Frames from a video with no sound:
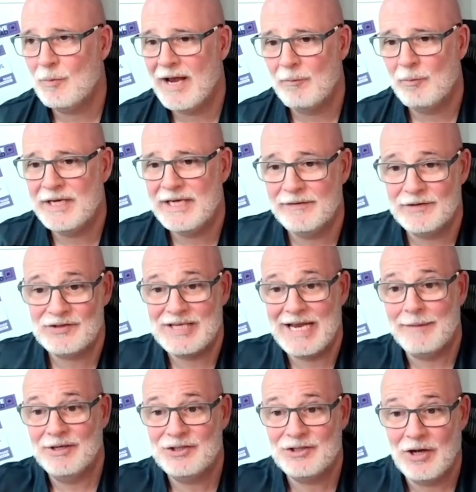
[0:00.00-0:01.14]
where we have
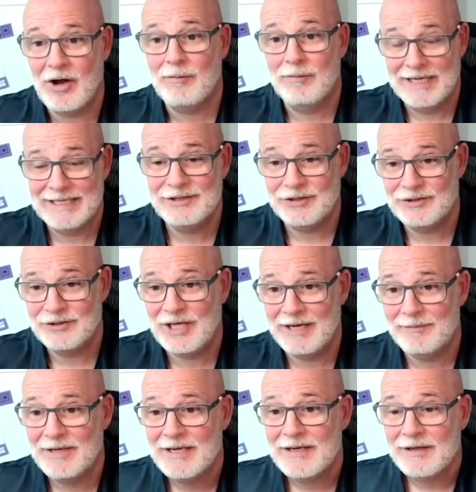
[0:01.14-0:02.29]
established our
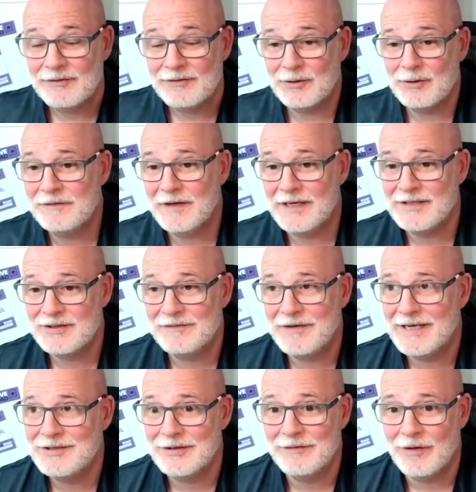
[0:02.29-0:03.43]
relationship through
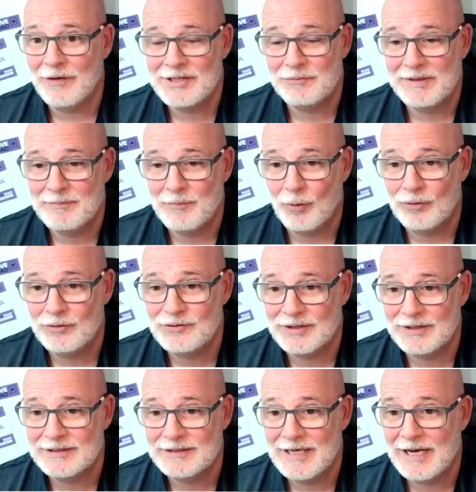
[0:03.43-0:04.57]
face-to-face advisory boards, and
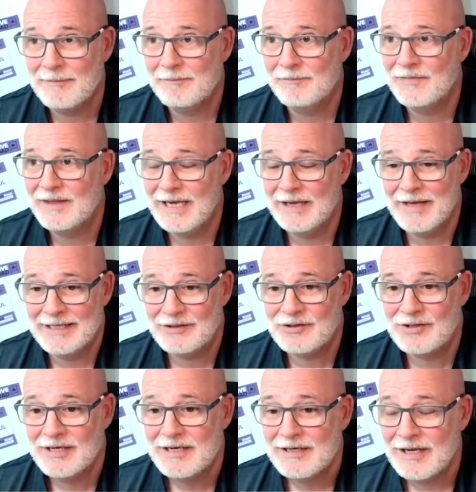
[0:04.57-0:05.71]
yeah,
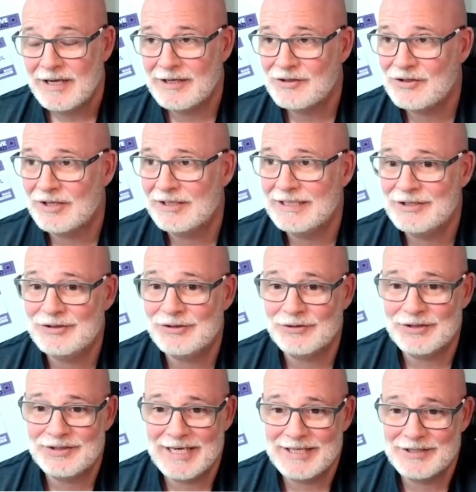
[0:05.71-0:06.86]
that's certainly stood
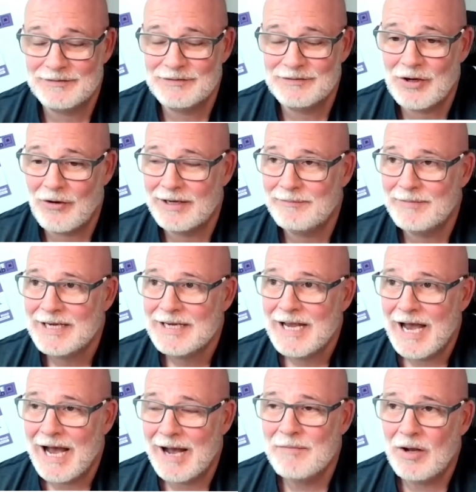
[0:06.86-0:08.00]
the test of time.
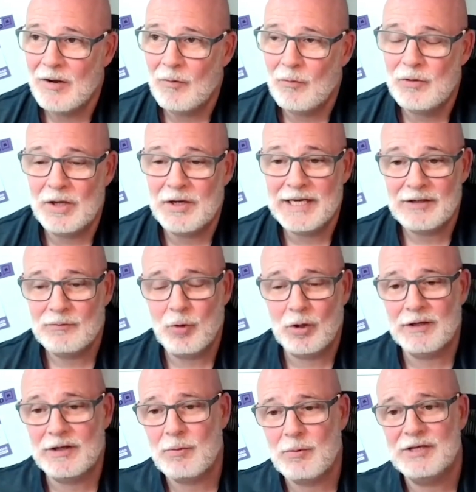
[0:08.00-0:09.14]
One of
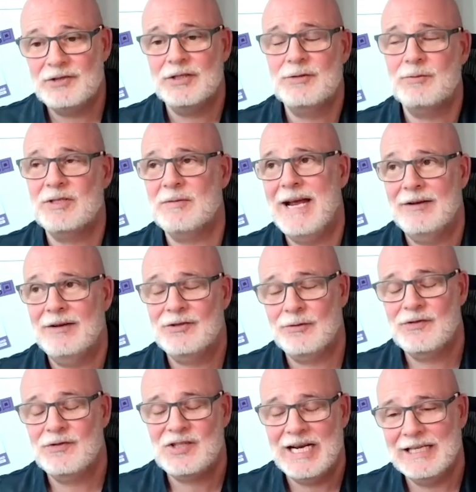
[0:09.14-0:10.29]
the questions was about sort
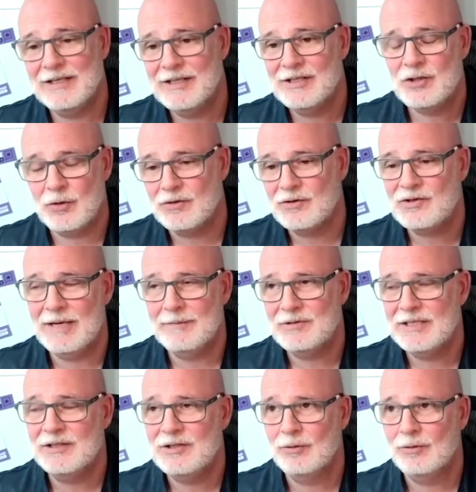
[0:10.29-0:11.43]
of selling this concept
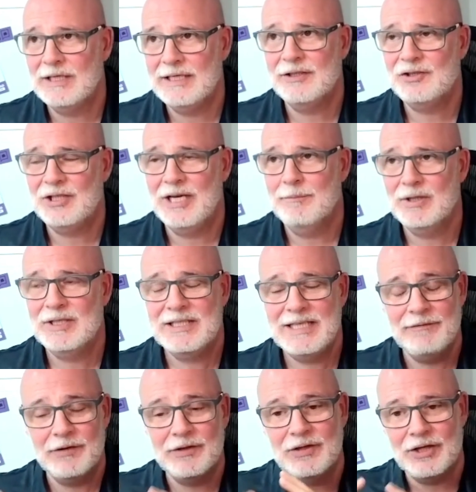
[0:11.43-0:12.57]
into your leadership, but
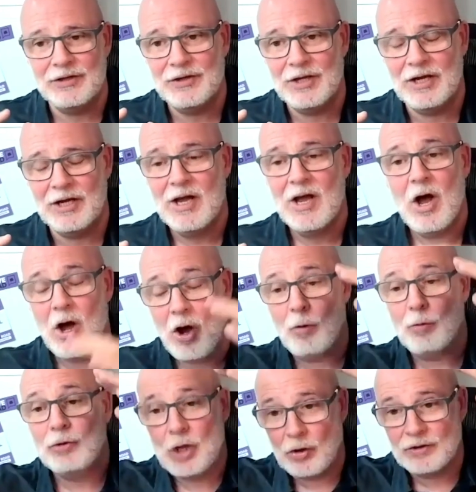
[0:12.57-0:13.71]
given that the
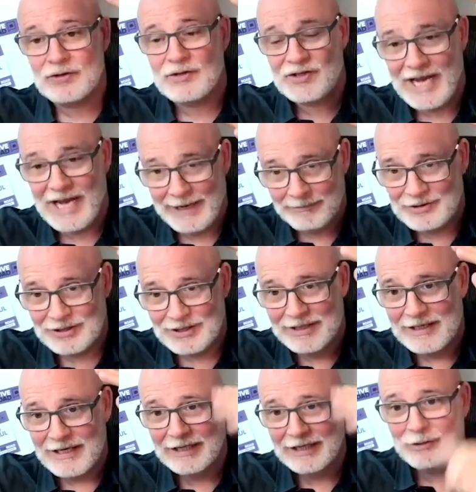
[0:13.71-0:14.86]
whole concept
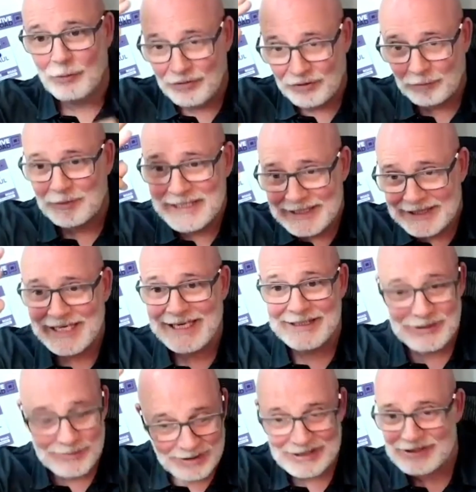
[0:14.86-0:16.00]
and your three
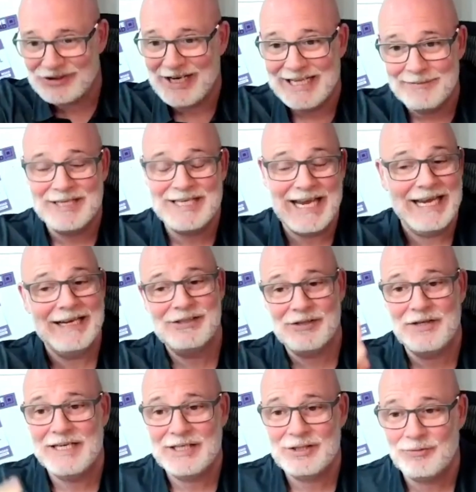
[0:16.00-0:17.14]
things, I'm going to say them again because I
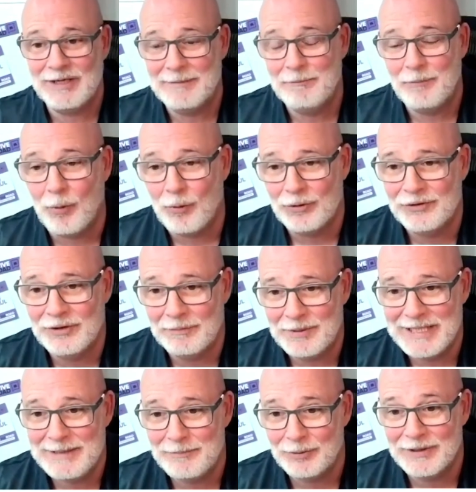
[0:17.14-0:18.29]
think it's really important that
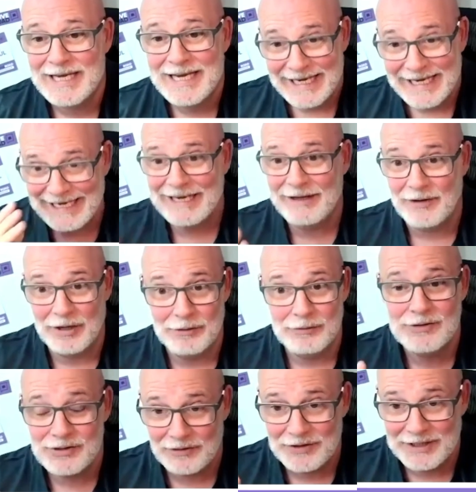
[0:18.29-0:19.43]
people hear
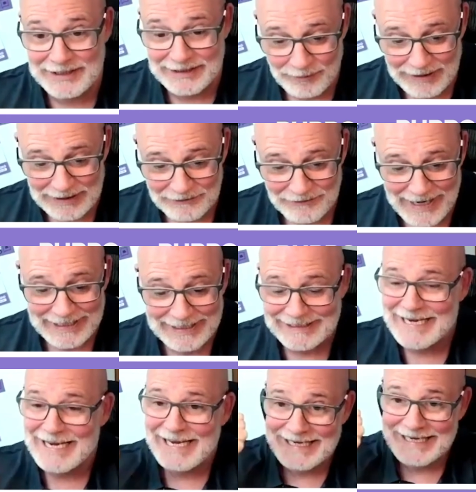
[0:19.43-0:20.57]
those. I think they're really valid:
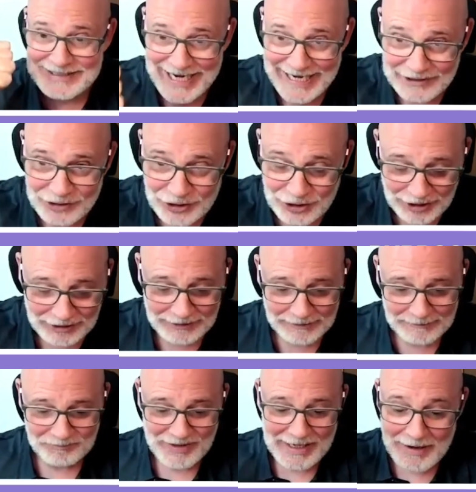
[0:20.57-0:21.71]
intention,
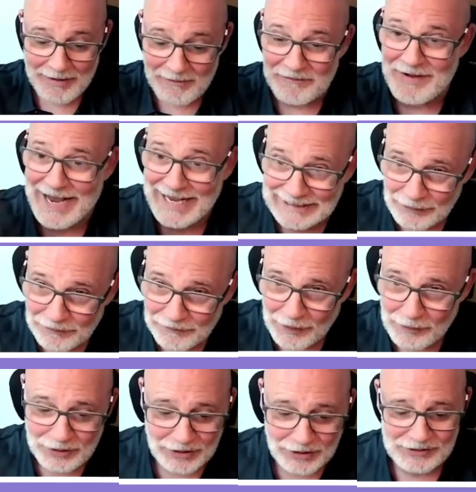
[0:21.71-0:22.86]

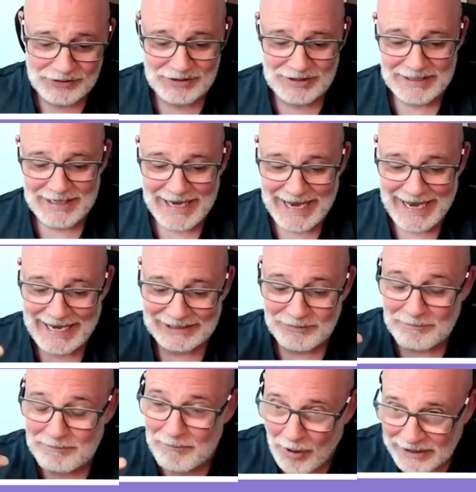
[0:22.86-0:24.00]
value-focused, and
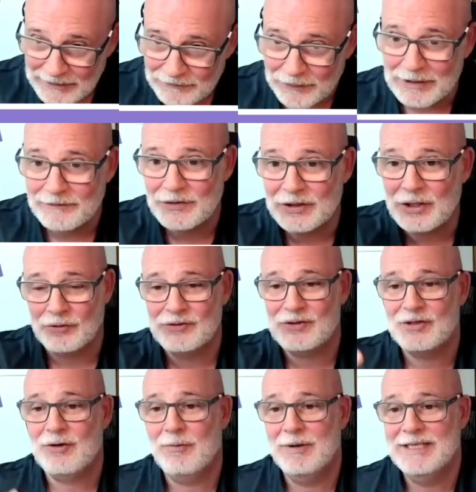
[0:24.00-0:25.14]
mindful of the
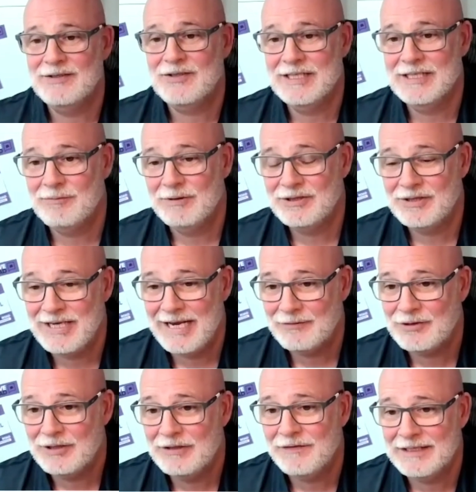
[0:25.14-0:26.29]
consequences, which is
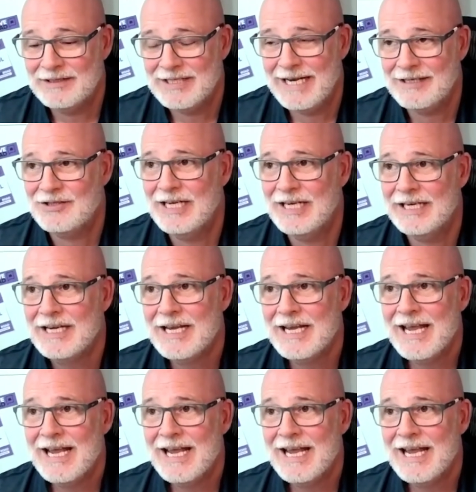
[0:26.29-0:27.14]
absolutely fantastic.